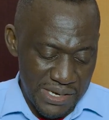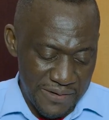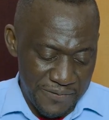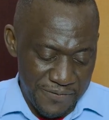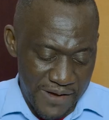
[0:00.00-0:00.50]

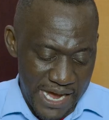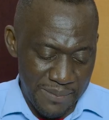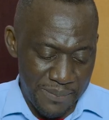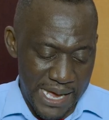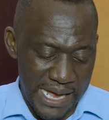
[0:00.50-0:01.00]

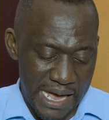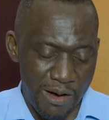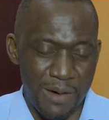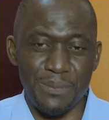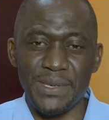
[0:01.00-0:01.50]
defined by
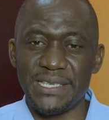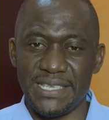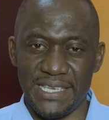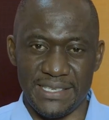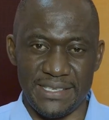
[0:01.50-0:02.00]
our
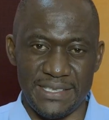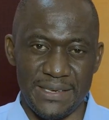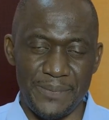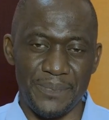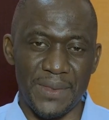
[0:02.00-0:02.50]
mistakes.